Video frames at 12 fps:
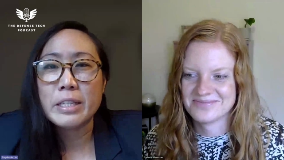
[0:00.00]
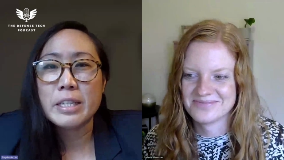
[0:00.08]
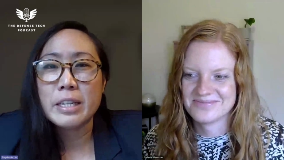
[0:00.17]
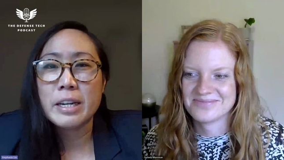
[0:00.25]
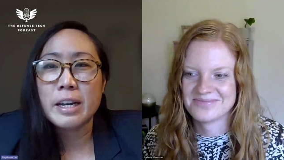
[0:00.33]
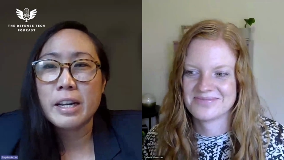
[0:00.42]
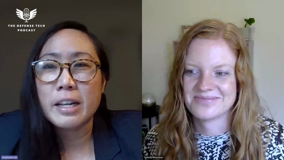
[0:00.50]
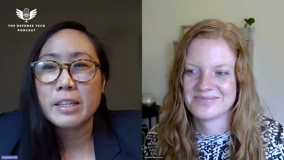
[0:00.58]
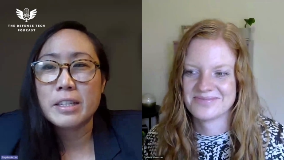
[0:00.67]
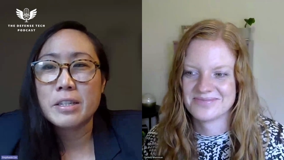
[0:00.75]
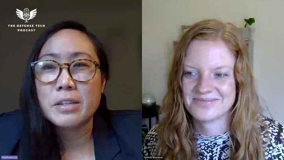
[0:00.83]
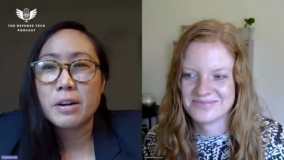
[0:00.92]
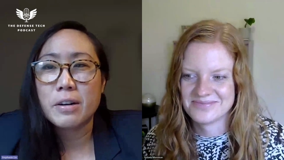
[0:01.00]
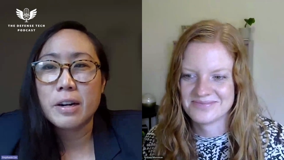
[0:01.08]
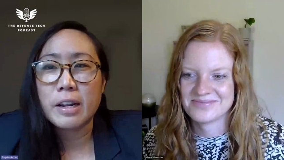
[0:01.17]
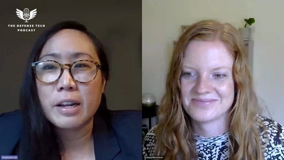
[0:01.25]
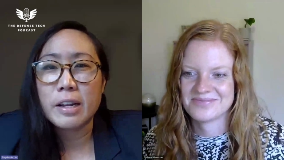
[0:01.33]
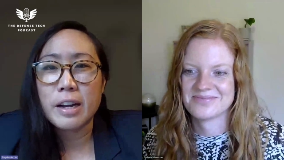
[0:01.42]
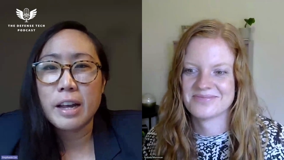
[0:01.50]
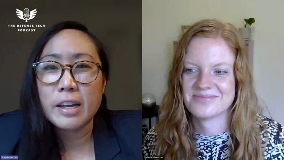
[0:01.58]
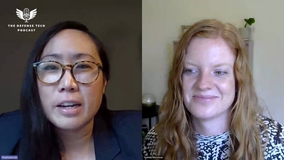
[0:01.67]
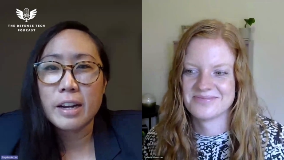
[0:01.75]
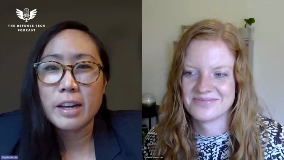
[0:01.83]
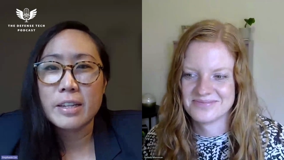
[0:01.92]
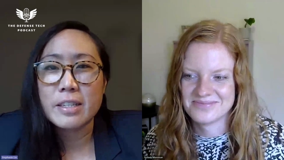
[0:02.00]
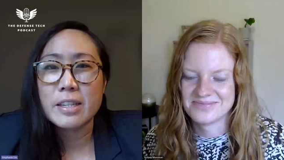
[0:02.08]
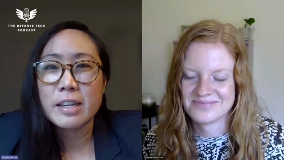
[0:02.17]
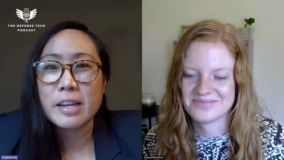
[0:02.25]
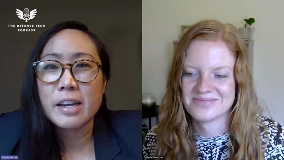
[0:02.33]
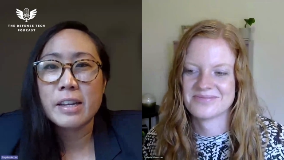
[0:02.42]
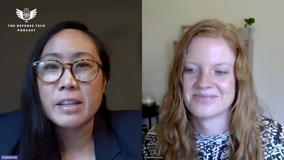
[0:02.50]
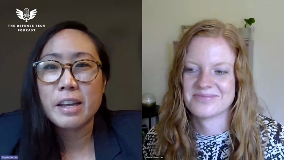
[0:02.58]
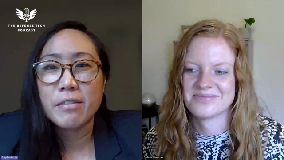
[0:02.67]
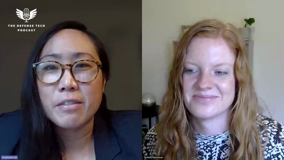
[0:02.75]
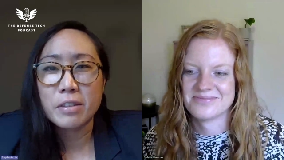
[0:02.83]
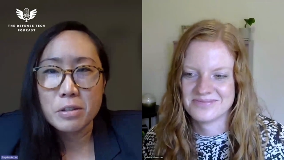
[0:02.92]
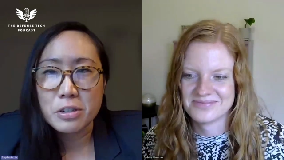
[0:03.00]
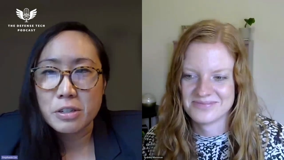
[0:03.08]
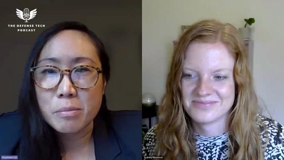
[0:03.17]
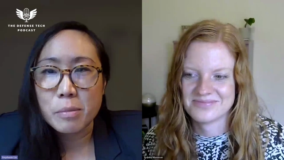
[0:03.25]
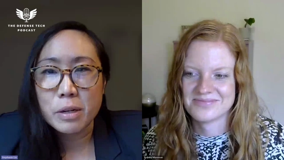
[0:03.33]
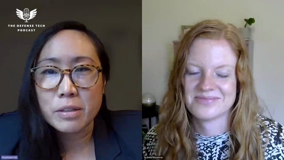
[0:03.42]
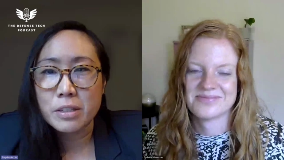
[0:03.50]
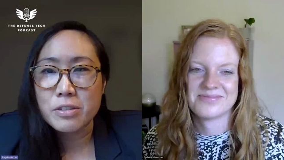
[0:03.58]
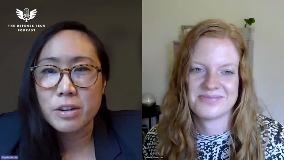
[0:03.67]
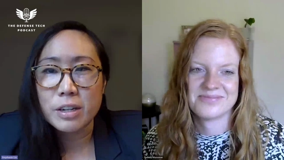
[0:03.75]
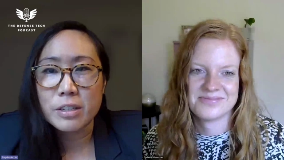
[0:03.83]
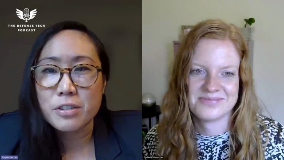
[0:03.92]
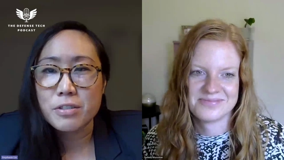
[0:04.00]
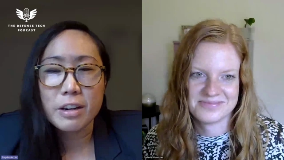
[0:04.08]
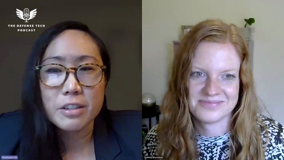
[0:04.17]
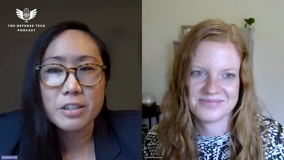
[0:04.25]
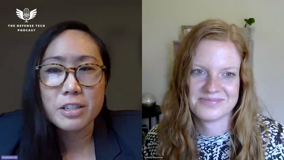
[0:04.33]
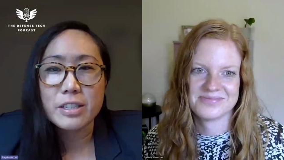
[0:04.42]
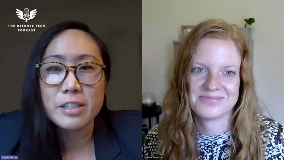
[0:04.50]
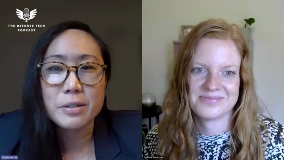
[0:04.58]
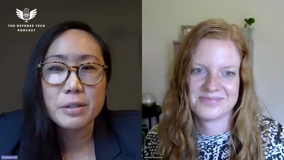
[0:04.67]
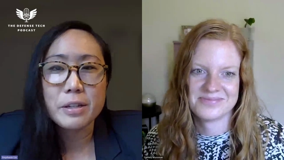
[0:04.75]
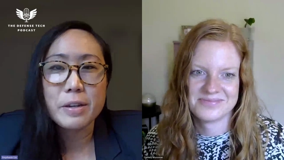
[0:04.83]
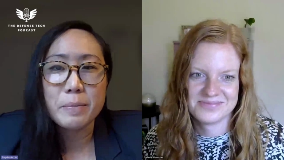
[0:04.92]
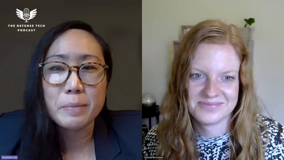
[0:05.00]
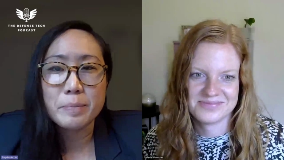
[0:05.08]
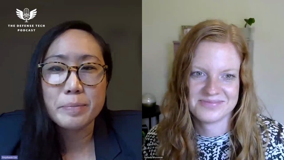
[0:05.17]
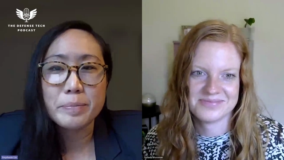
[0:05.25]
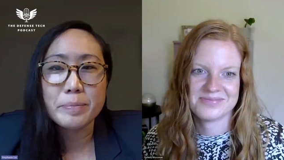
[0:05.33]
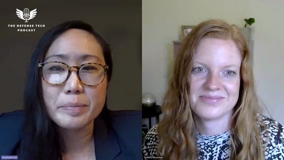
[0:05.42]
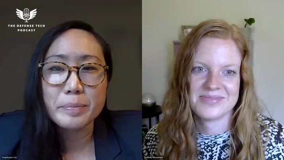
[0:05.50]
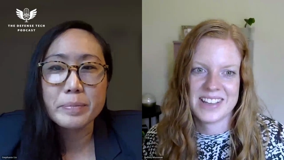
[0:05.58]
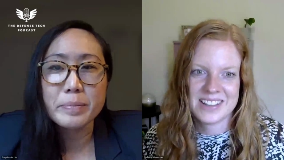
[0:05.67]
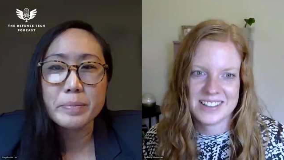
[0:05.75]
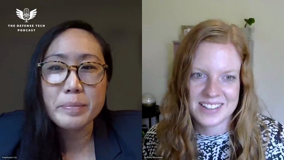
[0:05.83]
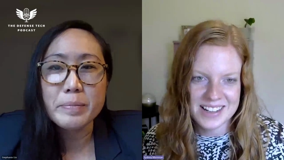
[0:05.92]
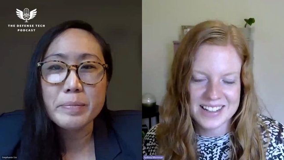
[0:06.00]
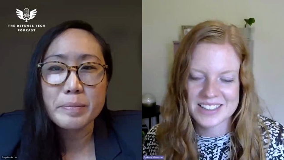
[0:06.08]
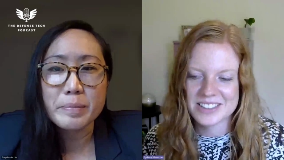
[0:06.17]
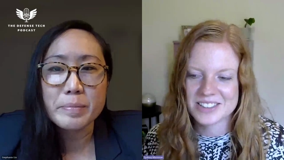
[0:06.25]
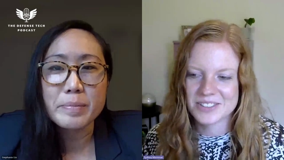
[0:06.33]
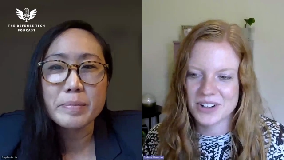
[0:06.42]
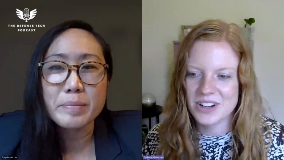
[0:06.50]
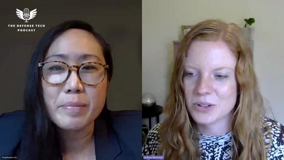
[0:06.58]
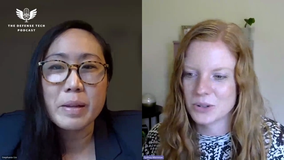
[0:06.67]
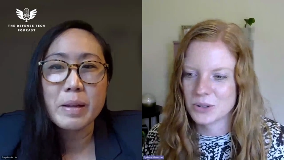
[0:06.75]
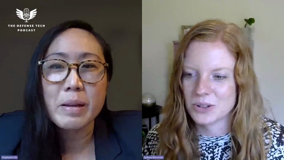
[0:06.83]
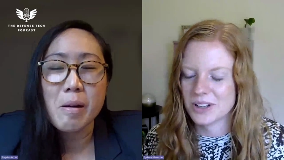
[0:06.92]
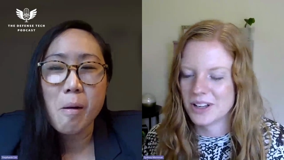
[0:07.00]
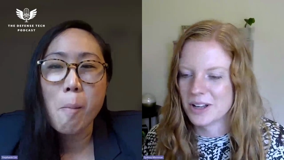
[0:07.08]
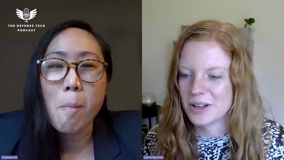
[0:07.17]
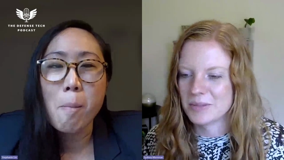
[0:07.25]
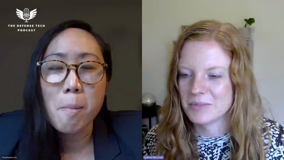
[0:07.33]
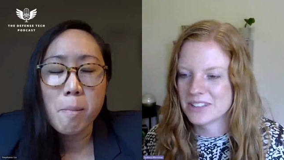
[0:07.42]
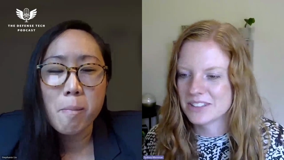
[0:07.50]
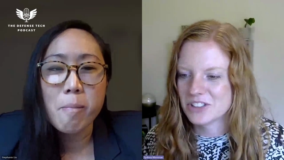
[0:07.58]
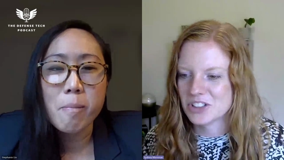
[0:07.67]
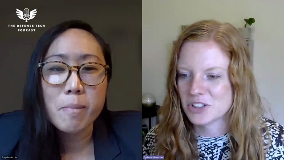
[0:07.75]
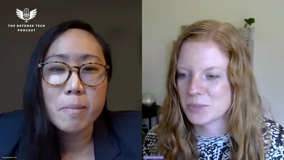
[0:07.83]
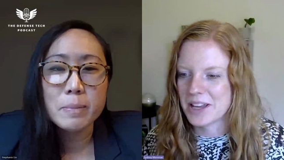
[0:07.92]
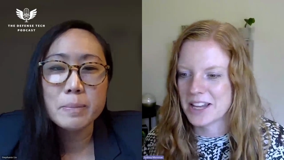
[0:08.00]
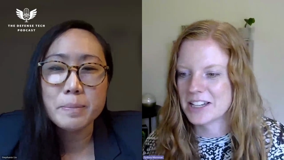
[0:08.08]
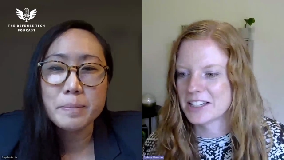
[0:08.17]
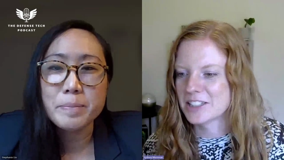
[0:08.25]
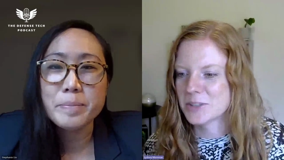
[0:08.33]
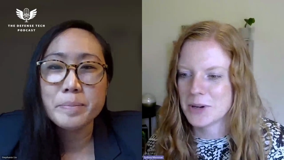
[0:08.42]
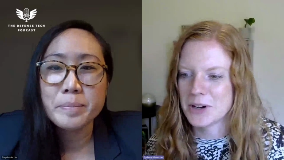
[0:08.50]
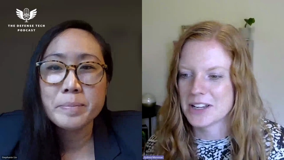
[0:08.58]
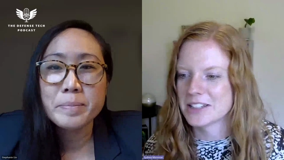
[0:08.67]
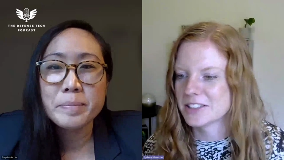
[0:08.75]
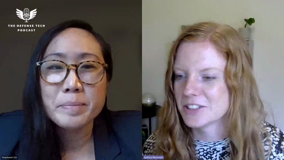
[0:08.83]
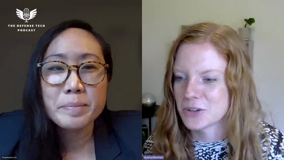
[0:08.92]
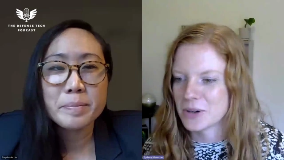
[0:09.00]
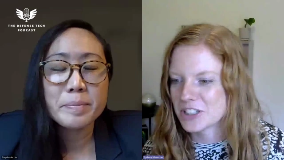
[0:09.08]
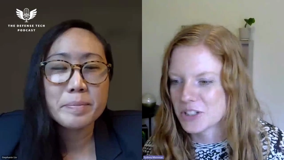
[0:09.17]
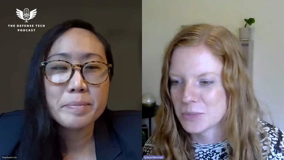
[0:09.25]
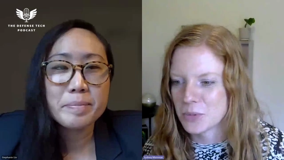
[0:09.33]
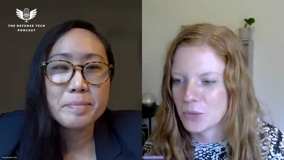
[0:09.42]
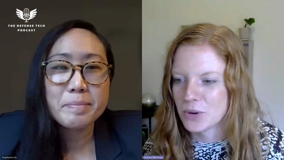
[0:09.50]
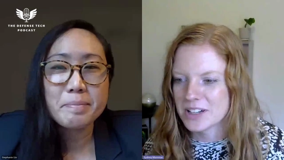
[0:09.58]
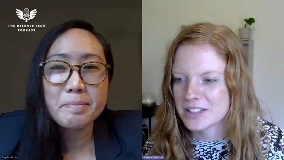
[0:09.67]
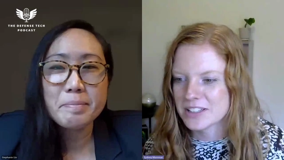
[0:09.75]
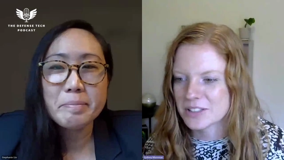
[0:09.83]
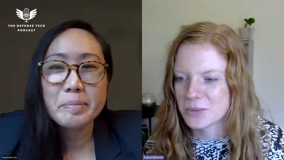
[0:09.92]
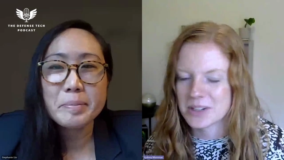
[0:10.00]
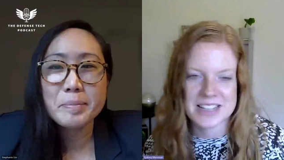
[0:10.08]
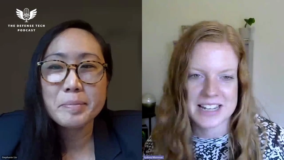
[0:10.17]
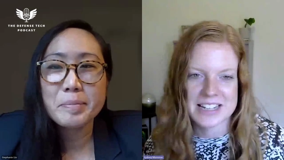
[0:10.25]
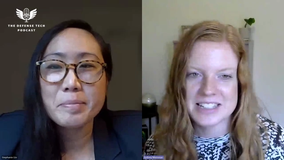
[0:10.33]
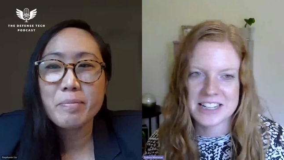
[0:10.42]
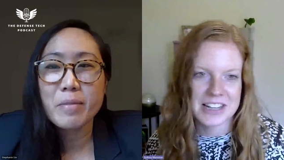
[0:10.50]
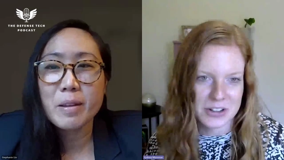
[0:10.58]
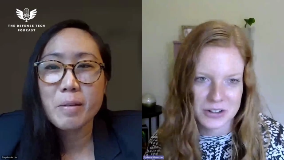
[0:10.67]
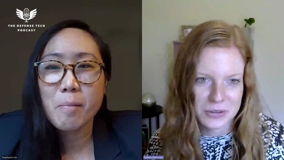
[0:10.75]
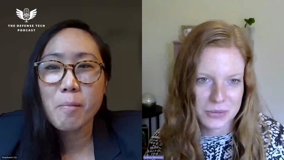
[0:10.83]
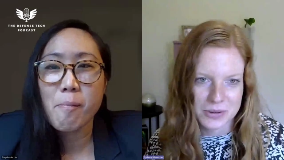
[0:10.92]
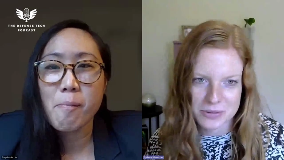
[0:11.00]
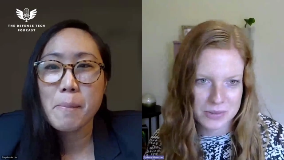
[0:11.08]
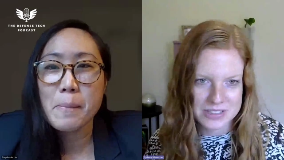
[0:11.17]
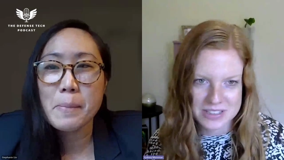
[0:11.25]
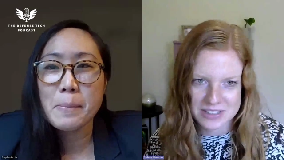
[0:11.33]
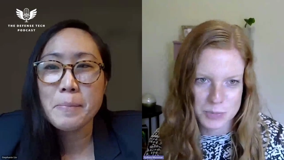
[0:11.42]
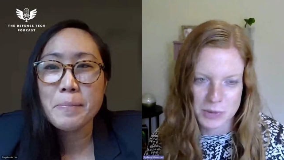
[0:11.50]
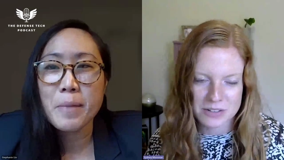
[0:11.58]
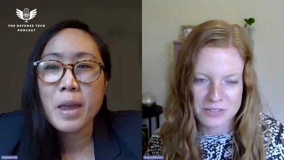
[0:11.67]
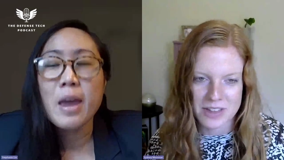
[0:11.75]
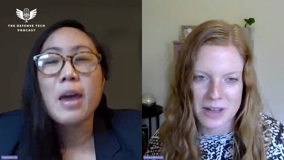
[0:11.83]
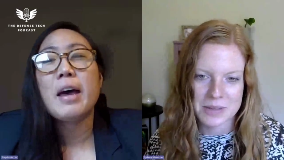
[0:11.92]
Speaker 1: AT&L into R&E and A&S and the evolution of microelectronics strategy at dod
Speaker 2: nice very cool um, this is just my inexperienced question but what is what is AT&L what what's the split of